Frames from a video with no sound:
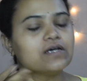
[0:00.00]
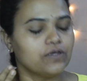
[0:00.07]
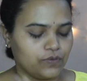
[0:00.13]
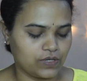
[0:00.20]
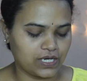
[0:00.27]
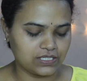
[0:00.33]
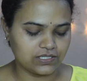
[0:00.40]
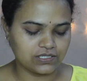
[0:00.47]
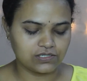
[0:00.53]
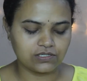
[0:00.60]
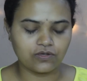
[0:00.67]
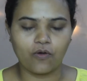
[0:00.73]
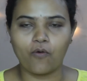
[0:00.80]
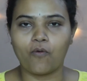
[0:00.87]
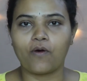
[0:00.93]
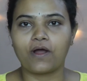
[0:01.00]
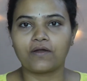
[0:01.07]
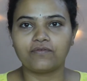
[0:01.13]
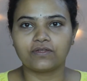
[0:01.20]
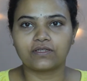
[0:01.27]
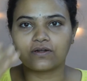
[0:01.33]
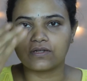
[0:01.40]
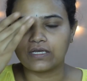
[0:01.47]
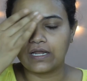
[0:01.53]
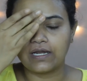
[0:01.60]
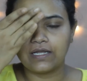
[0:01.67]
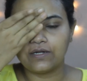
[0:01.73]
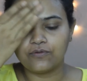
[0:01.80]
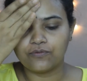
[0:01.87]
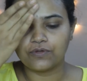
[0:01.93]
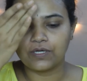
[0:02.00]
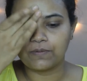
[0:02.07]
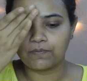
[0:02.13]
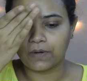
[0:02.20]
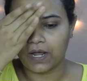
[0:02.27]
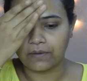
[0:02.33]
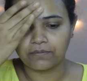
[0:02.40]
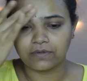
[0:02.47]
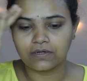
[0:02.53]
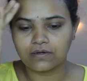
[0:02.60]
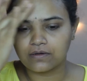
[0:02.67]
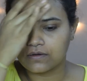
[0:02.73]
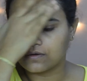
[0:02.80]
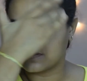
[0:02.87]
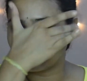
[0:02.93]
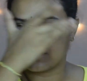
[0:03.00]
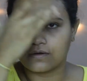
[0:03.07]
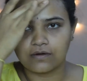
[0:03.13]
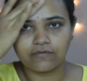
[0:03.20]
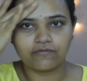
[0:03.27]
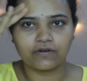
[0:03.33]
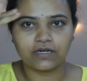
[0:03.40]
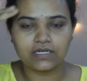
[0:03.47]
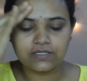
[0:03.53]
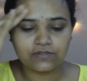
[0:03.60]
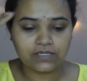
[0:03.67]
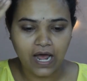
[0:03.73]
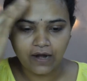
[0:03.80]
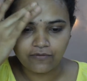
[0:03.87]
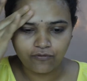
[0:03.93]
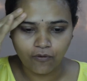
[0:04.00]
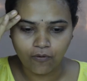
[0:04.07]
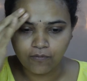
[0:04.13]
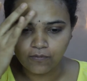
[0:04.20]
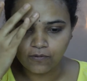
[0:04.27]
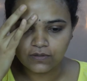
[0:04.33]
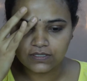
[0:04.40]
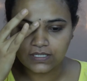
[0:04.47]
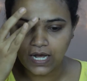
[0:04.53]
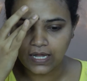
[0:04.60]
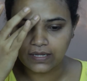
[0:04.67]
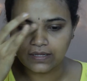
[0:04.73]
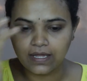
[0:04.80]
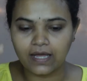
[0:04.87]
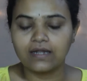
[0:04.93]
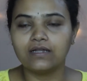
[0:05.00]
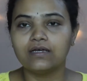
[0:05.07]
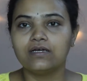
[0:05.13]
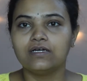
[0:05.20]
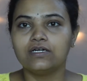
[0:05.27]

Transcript: you can just go ahead with a really dewy primer first and foremost, and then